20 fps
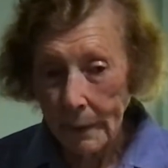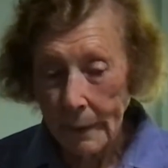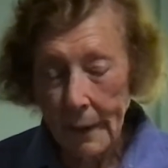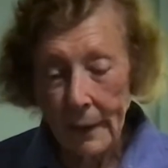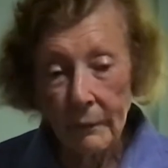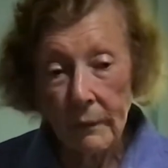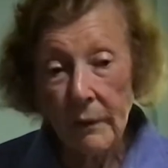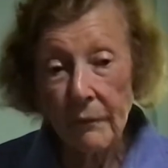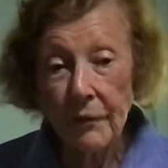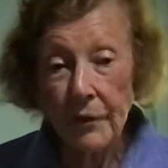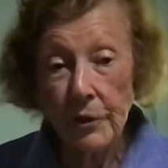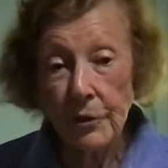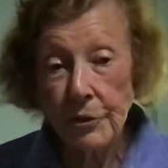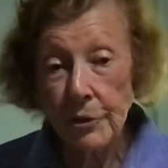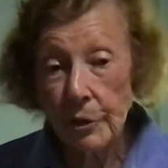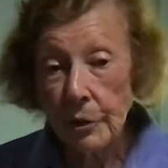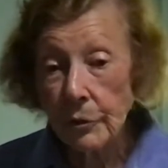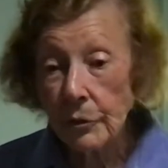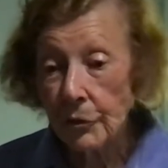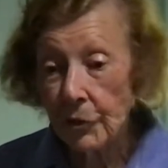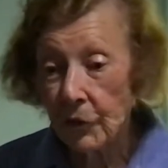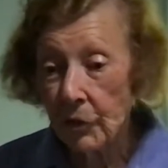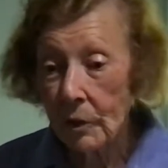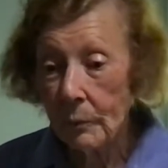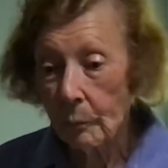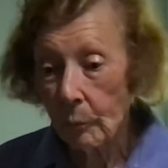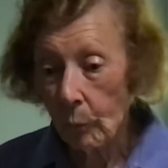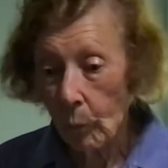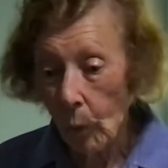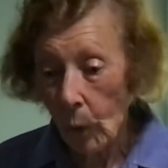Now, if you do
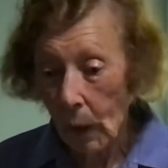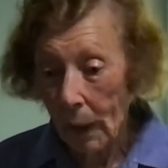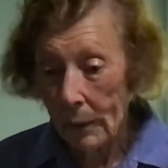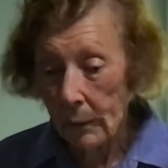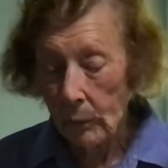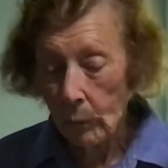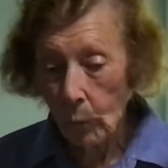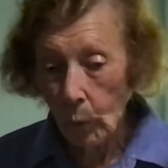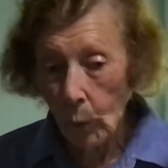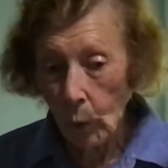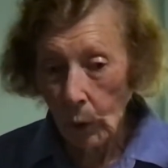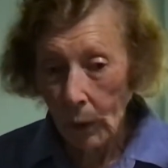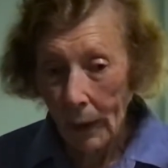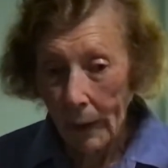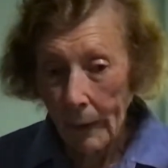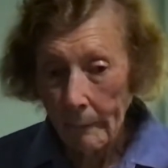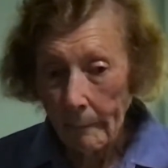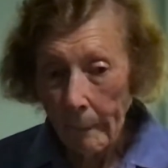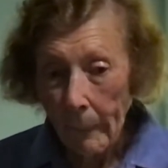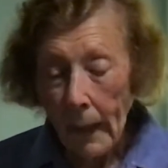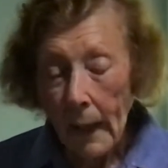ship water